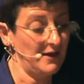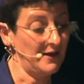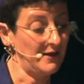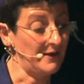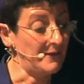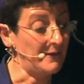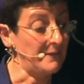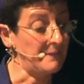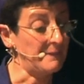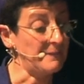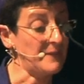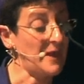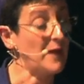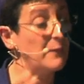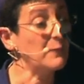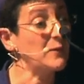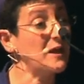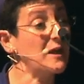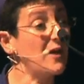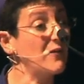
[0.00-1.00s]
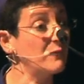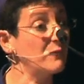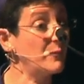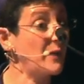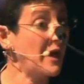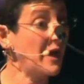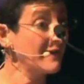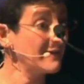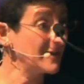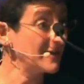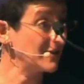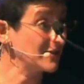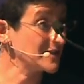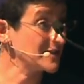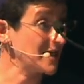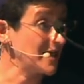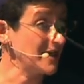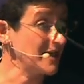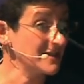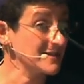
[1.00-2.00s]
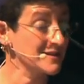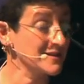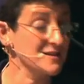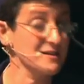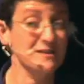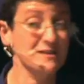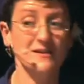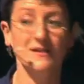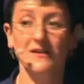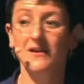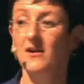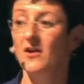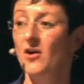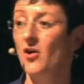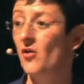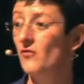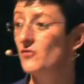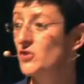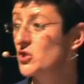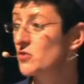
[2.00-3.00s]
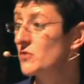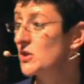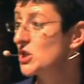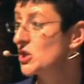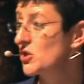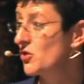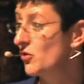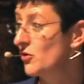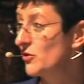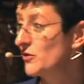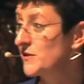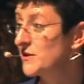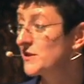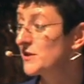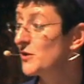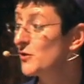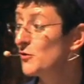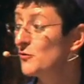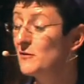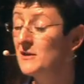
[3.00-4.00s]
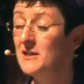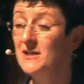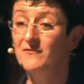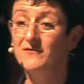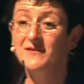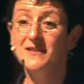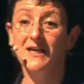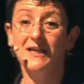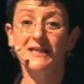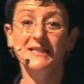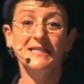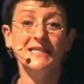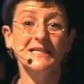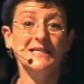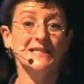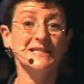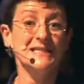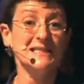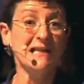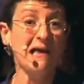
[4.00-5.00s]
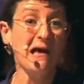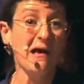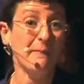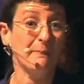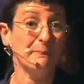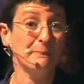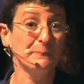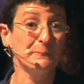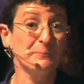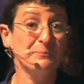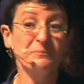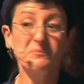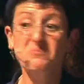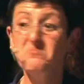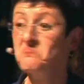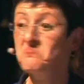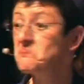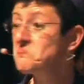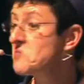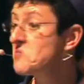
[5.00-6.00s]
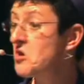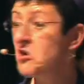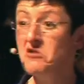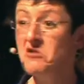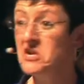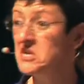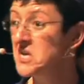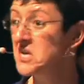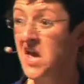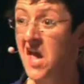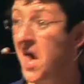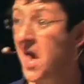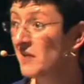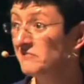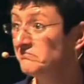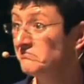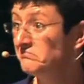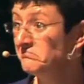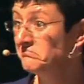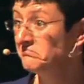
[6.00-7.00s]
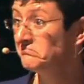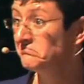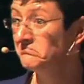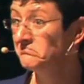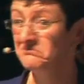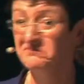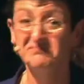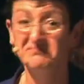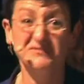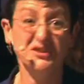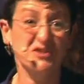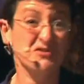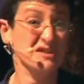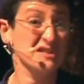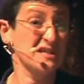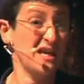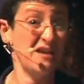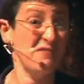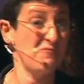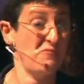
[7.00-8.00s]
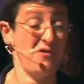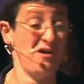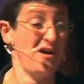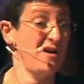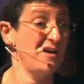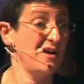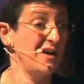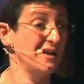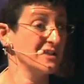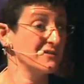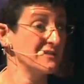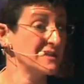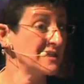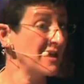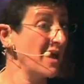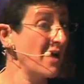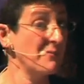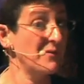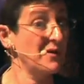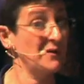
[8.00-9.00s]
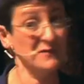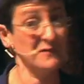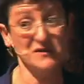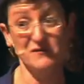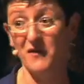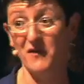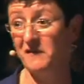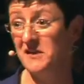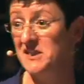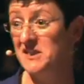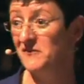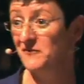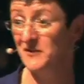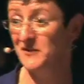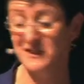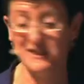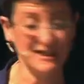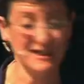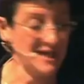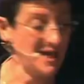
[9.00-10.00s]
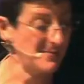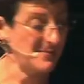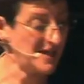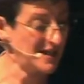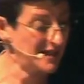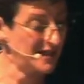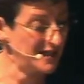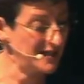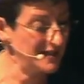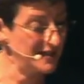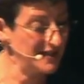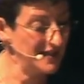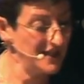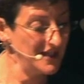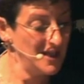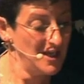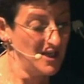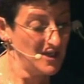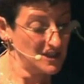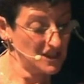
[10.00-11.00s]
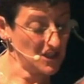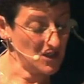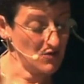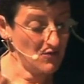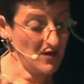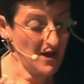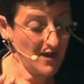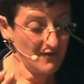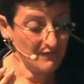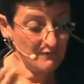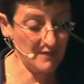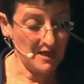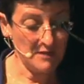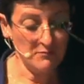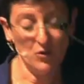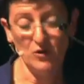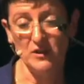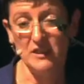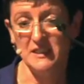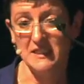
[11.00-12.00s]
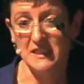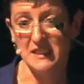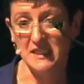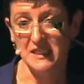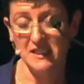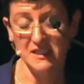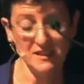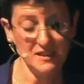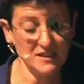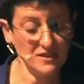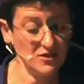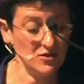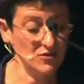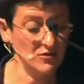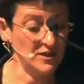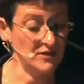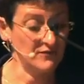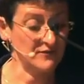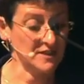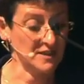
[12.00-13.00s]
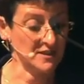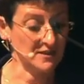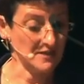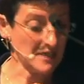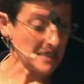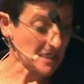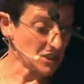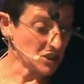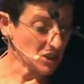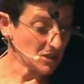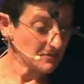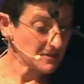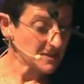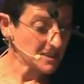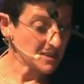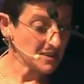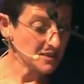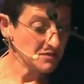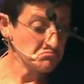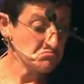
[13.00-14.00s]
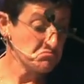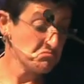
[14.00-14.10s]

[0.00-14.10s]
And we have parallel texts of Jewish scholars who lived under Islam, who didn't care because they were under Islam. It was a very different dynamic. So you have Maimonides, who lived in Egypt.